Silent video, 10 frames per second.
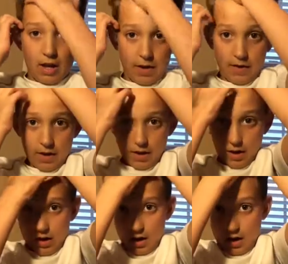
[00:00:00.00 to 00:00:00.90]
and then
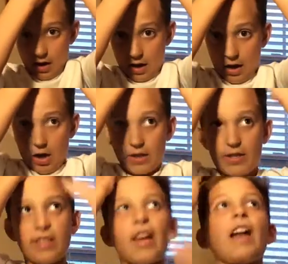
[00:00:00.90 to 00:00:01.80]
on
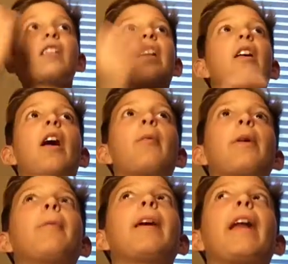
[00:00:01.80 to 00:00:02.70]
Saturday uh,
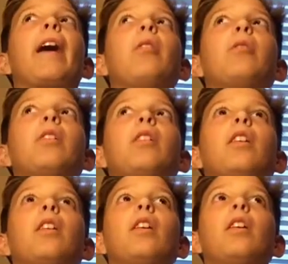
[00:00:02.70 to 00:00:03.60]
we went out
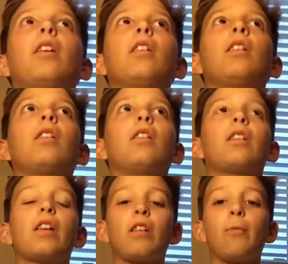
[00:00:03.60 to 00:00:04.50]
and
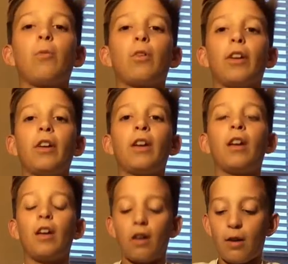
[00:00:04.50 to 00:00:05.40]
Saturday morning,
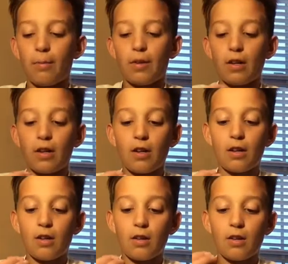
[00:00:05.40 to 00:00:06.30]
a big
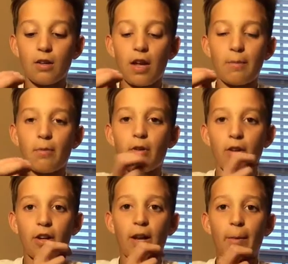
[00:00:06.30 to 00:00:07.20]
eight
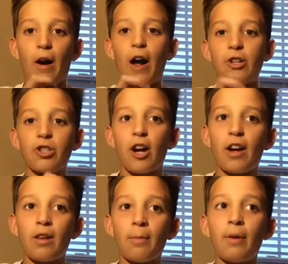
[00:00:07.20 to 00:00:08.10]
pointer came out. I
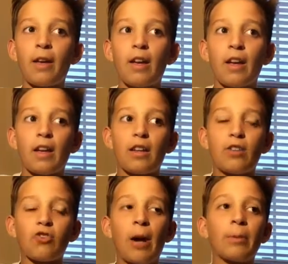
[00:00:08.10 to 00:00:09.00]
shot him.
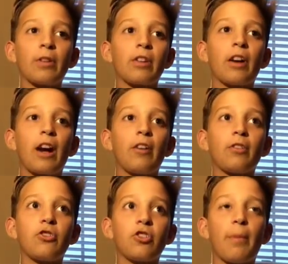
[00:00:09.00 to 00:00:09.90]
He dropped to the
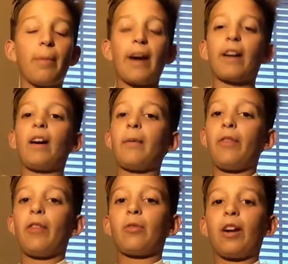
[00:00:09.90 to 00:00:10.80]
ground, jumped back up,
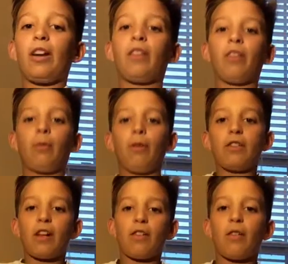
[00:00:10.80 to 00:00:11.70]
and then ran into the
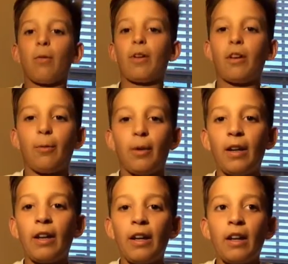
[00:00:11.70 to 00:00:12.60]
woods. I don't know where he went.